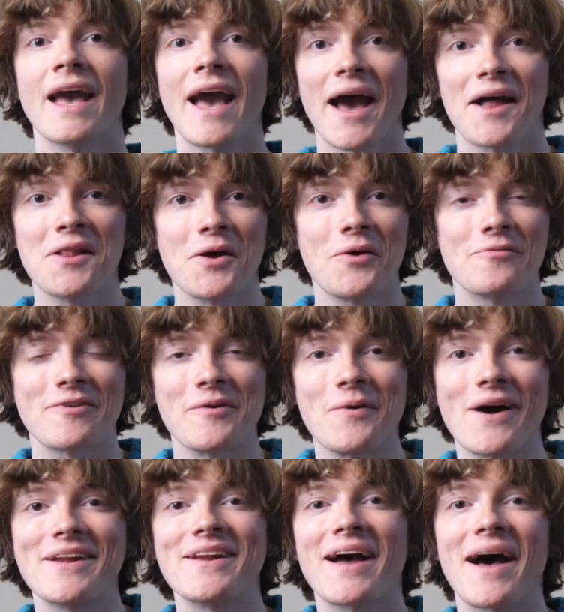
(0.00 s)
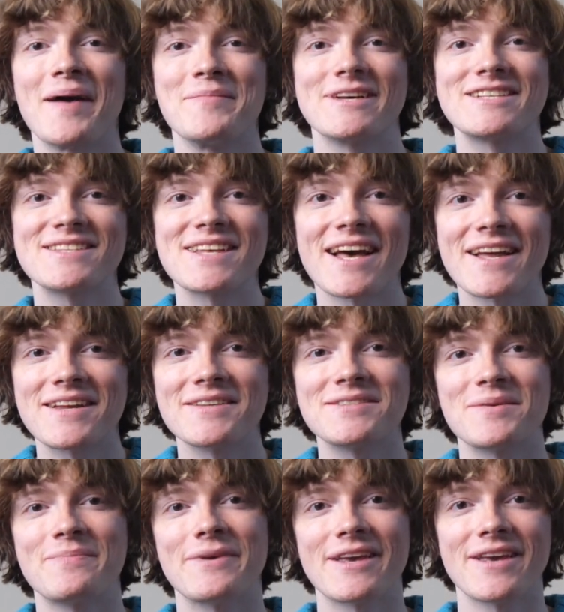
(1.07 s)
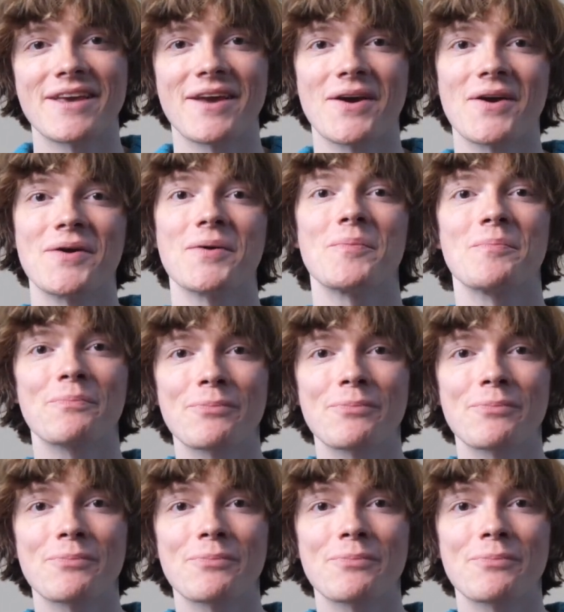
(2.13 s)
Hello everyone, I'm excited to be here.